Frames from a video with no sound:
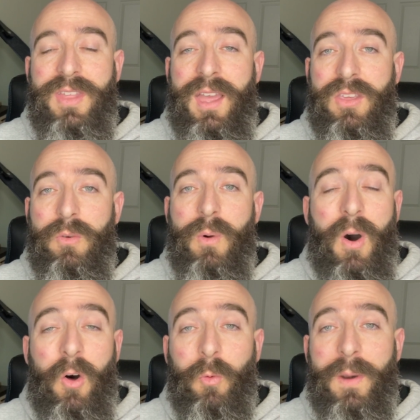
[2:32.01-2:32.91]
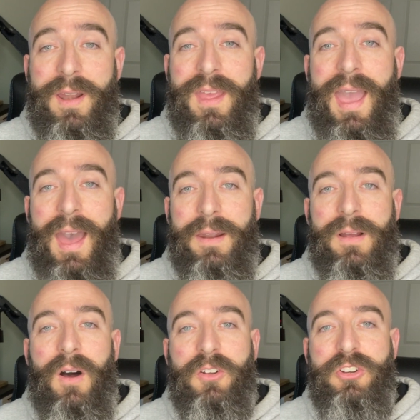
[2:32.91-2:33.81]
that you already had
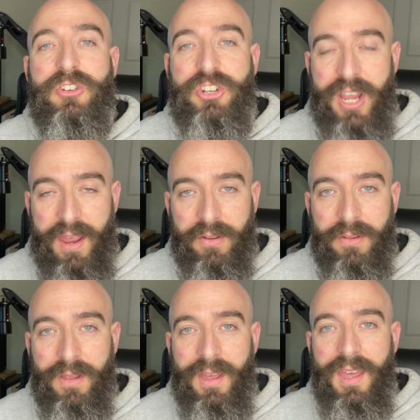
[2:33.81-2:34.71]
on your channel.